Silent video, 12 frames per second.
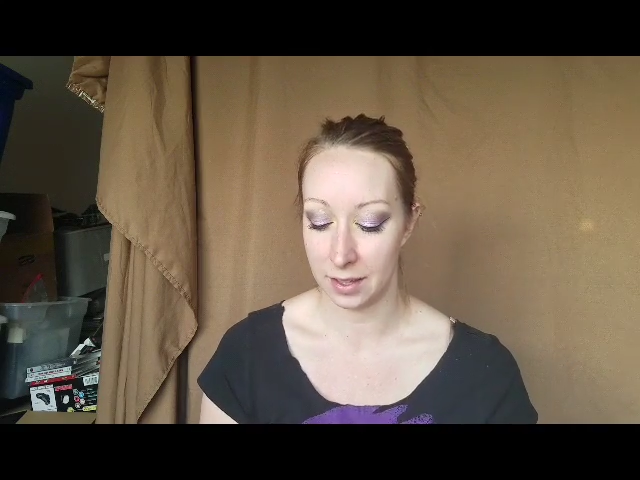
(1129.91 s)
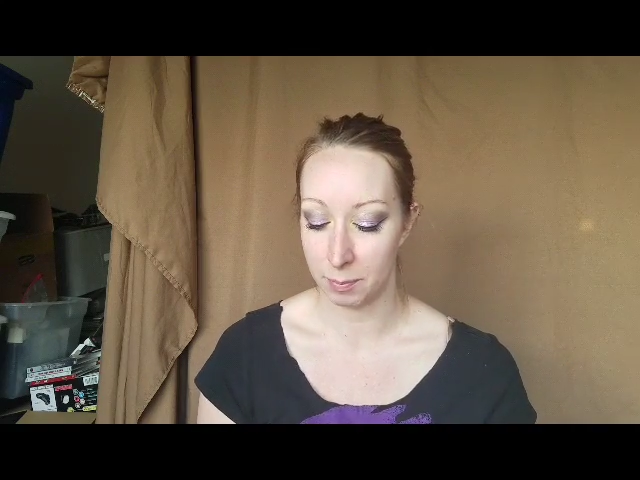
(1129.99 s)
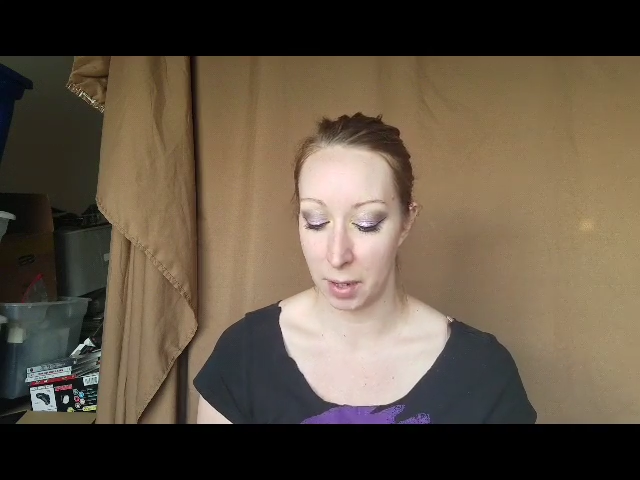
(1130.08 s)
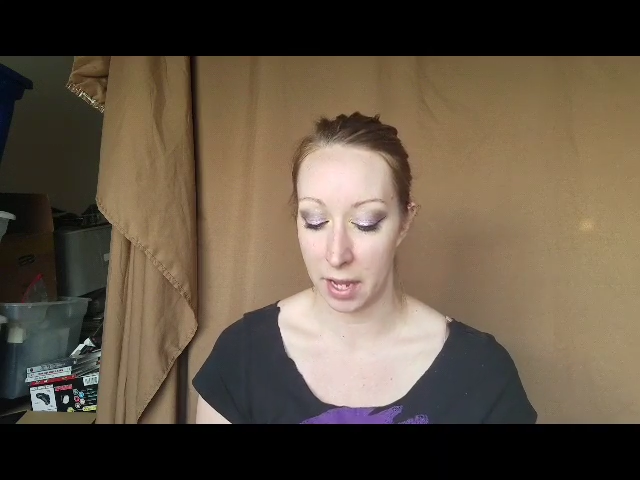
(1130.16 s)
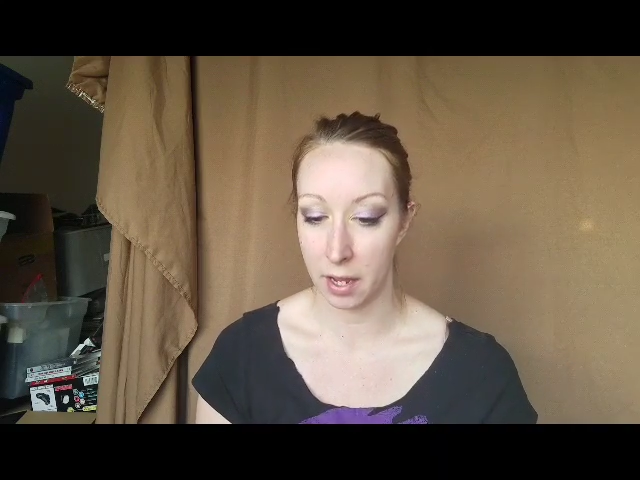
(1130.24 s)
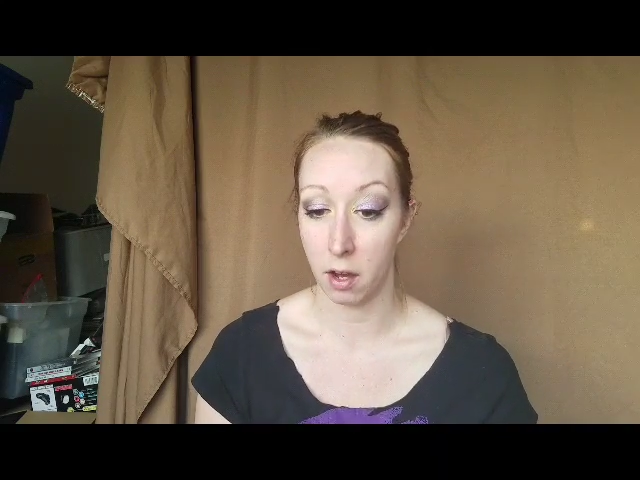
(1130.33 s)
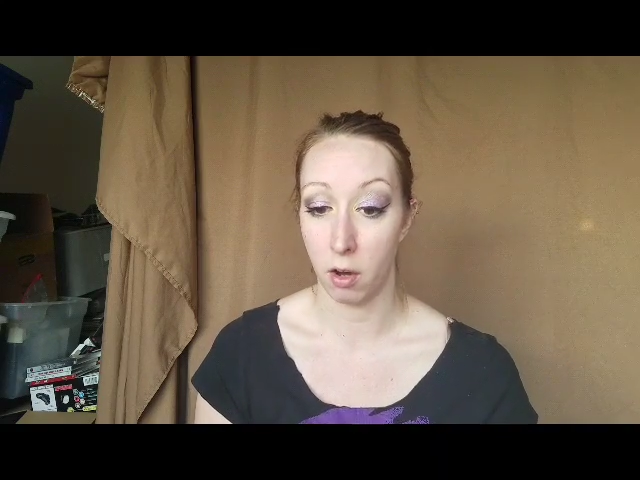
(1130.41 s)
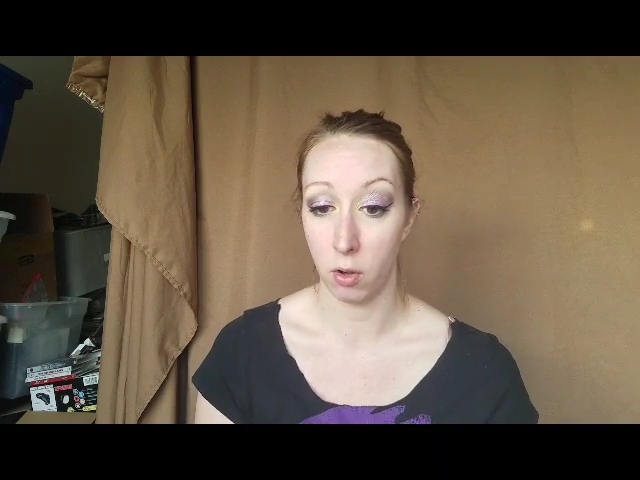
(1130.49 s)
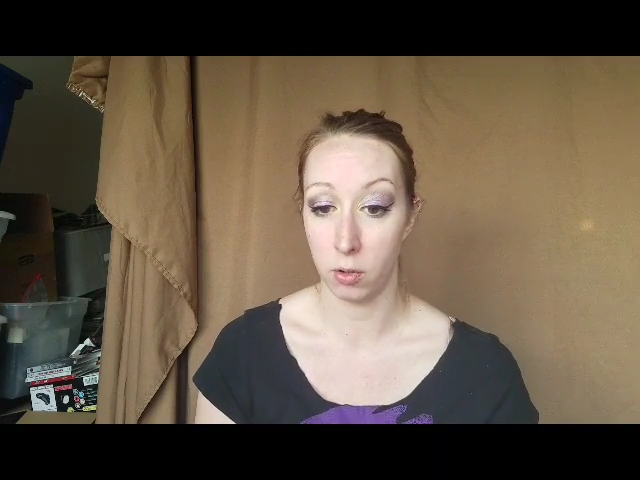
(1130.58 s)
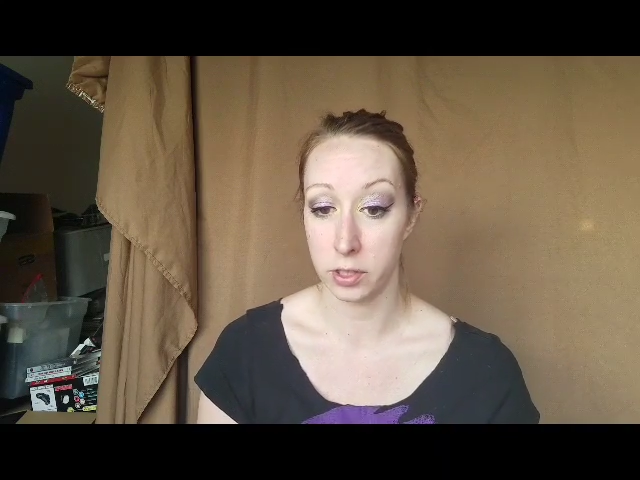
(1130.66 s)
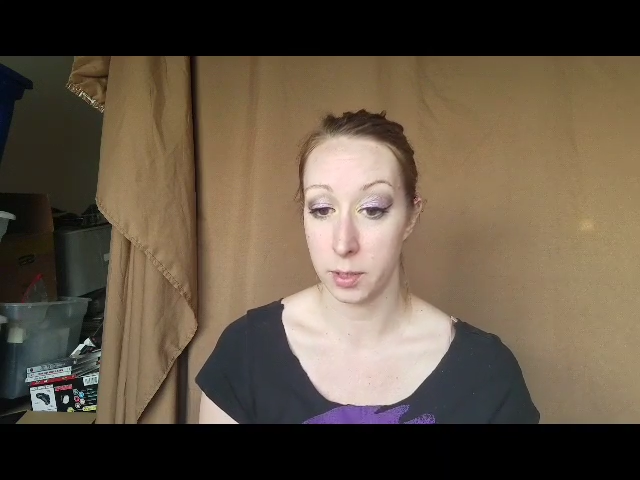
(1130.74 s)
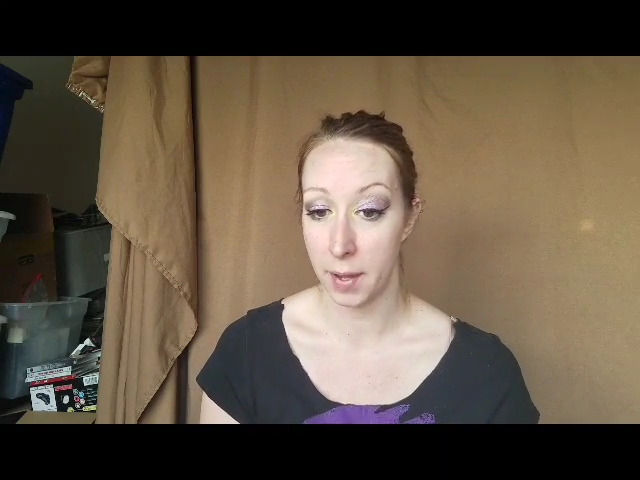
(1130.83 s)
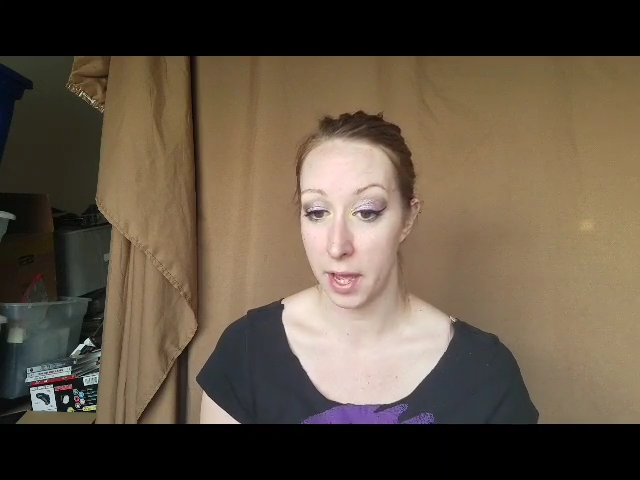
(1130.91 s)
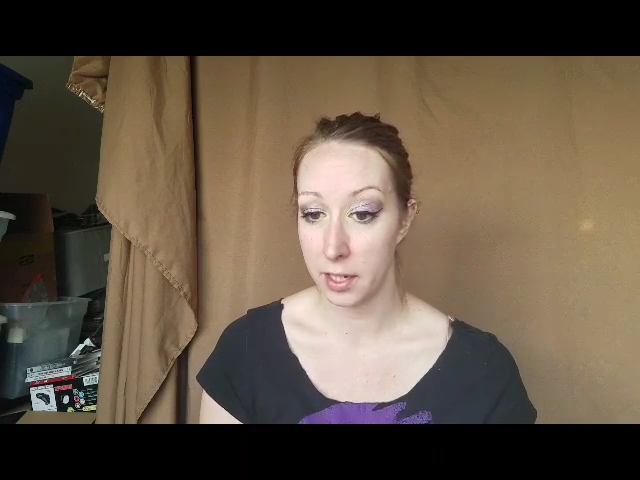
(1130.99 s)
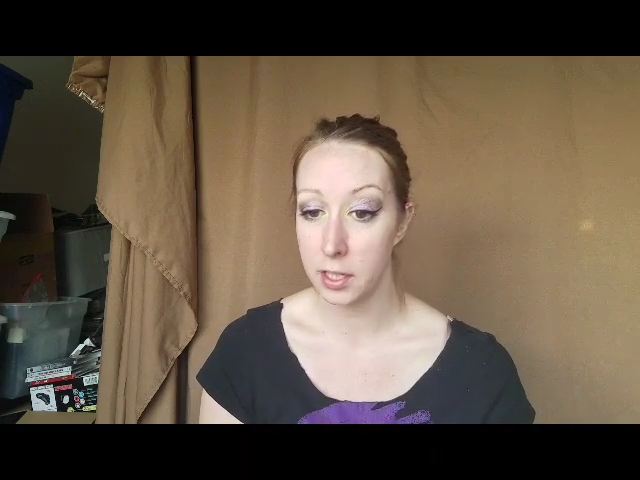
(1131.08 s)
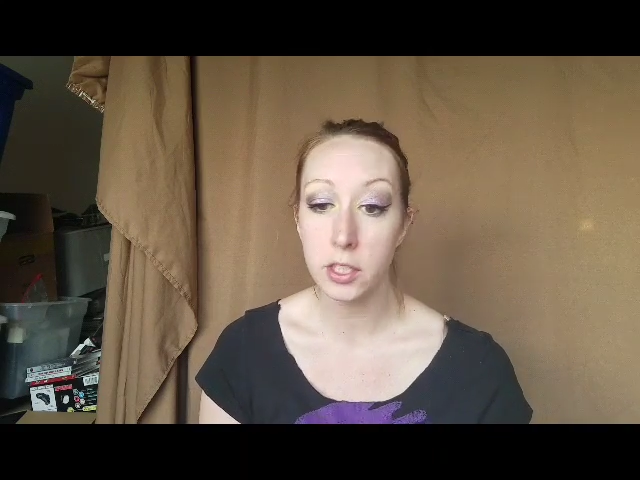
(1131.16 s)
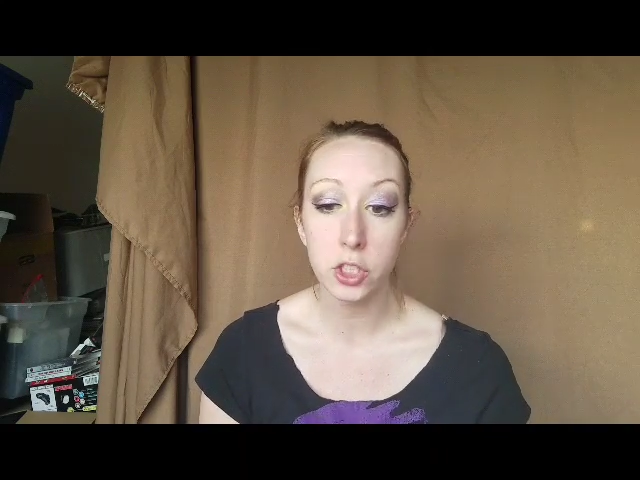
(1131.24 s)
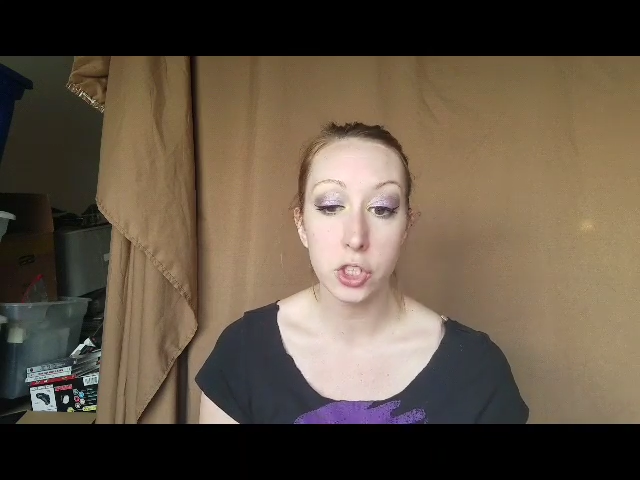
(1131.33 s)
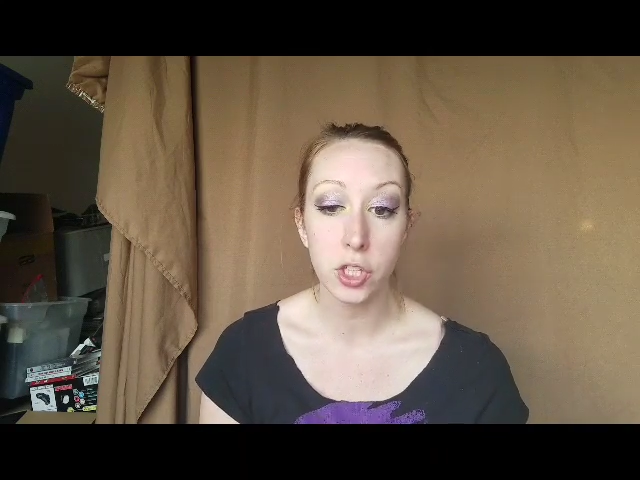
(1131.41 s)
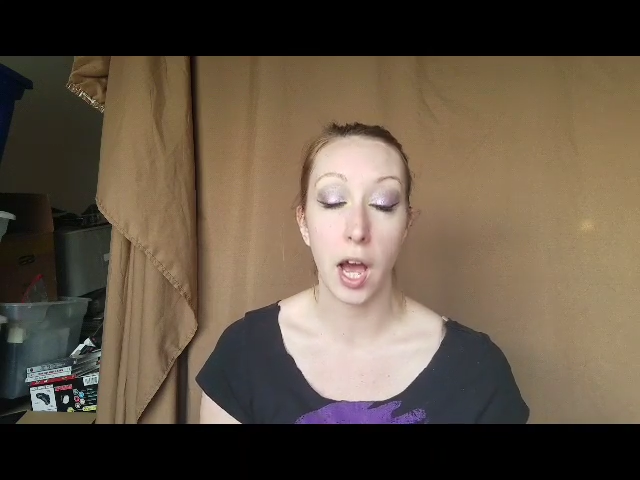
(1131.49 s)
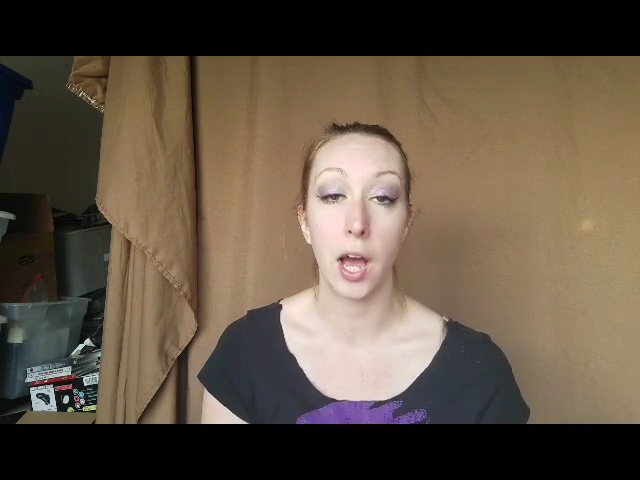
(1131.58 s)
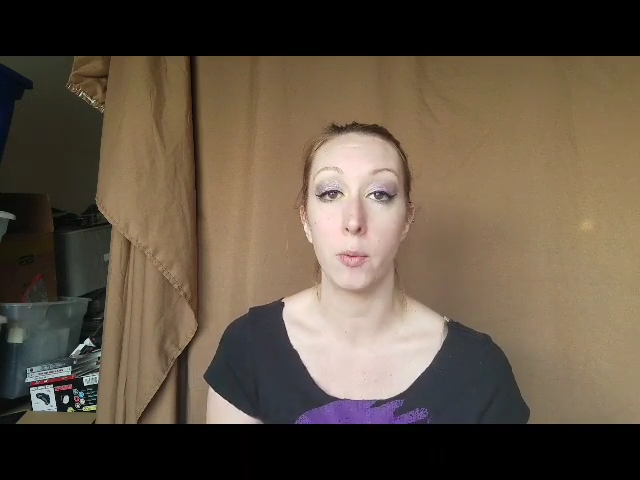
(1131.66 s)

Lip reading: in my Ulta package.